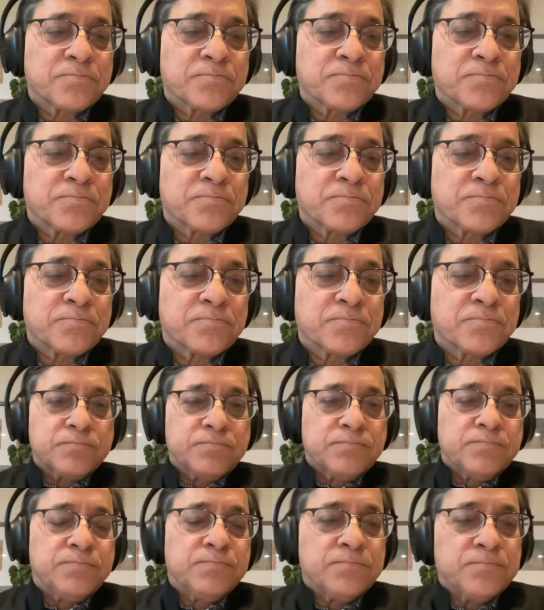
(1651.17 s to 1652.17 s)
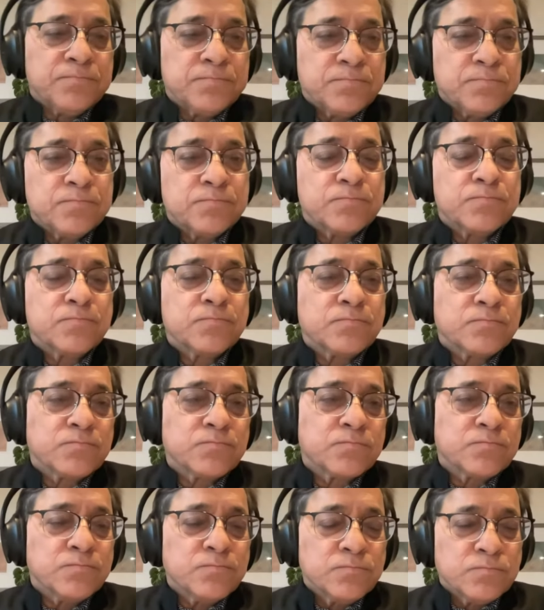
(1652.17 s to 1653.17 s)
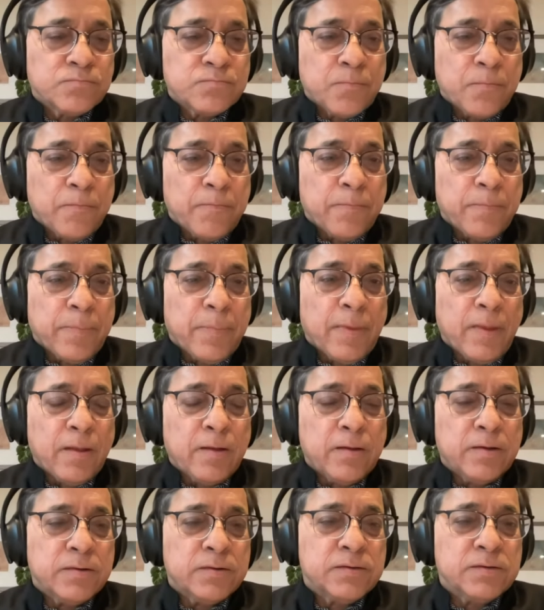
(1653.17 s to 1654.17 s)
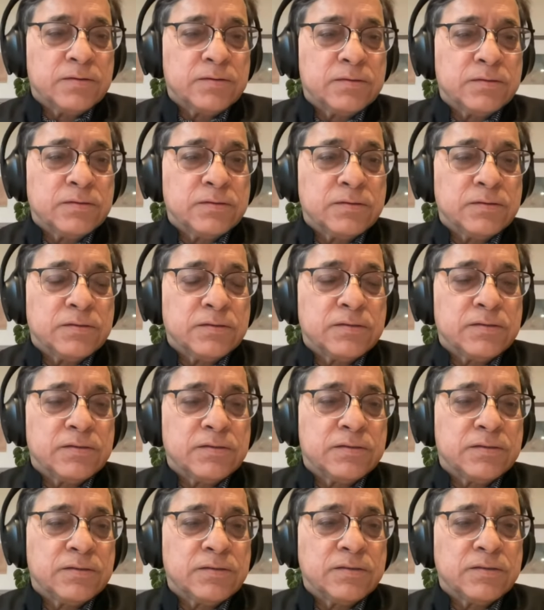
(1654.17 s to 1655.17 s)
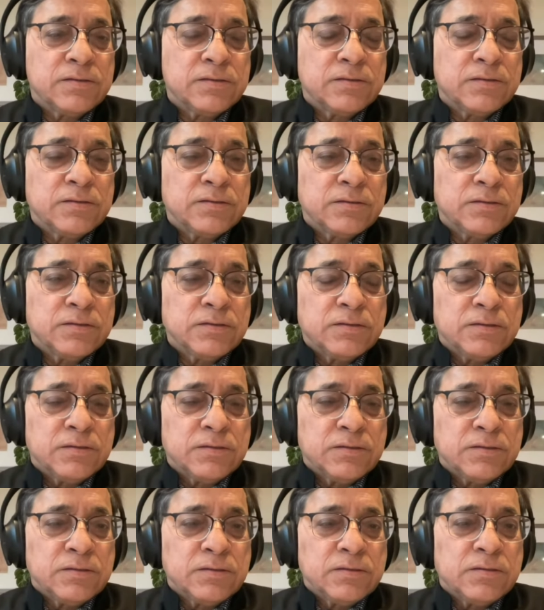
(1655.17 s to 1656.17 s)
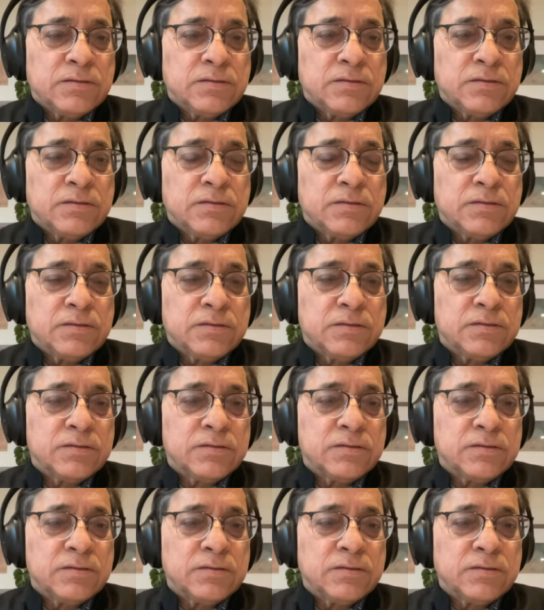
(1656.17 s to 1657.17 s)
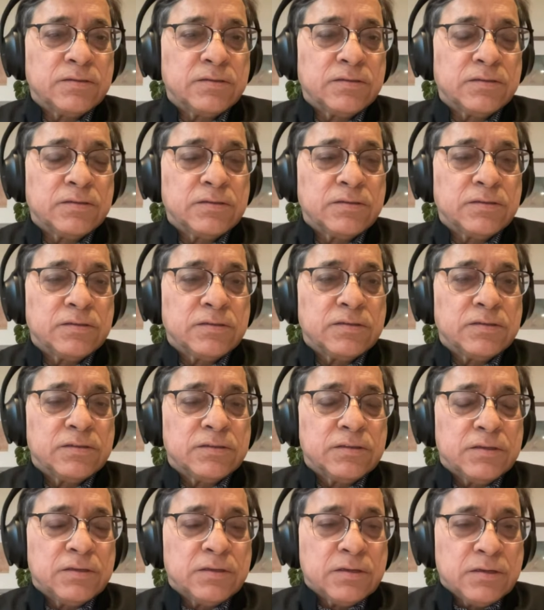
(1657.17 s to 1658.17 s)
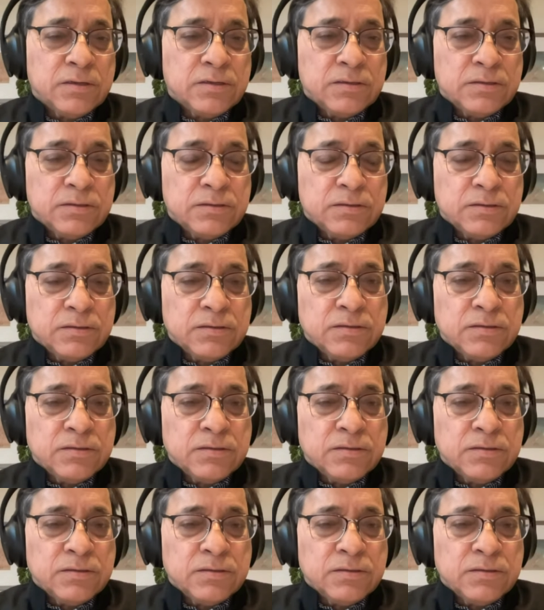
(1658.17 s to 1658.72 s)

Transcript: The person shown says nothing.